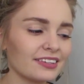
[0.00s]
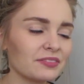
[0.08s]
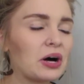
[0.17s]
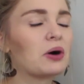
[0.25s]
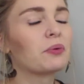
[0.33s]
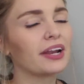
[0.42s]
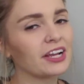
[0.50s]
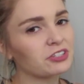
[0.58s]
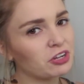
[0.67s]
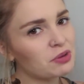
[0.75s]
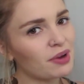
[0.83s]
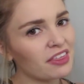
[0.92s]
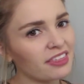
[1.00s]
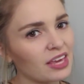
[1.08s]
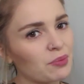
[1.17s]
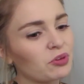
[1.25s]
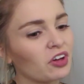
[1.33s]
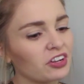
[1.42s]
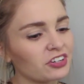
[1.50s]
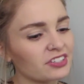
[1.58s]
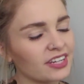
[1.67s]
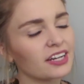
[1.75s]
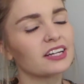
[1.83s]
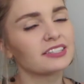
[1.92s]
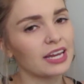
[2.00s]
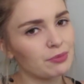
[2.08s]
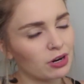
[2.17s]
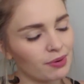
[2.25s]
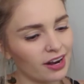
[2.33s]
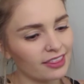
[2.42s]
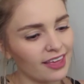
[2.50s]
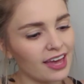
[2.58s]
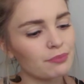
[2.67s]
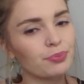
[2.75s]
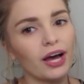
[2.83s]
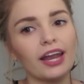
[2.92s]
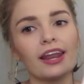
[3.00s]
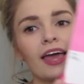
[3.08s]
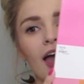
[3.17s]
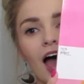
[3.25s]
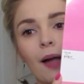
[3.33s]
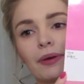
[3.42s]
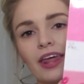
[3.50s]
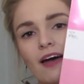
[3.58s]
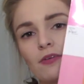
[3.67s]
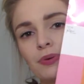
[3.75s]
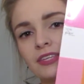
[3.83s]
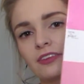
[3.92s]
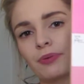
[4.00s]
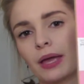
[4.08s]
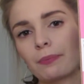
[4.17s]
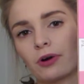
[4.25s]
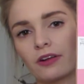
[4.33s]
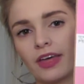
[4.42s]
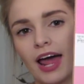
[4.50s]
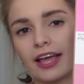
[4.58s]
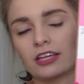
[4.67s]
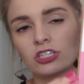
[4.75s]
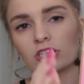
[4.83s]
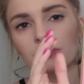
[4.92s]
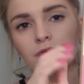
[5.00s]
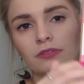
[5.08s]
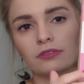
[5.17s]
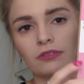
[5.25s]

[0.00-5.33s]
Well, when I show you my theme, you'll understand. I'll tell you more about it then. But I'm gonna have a piece of paper that I can just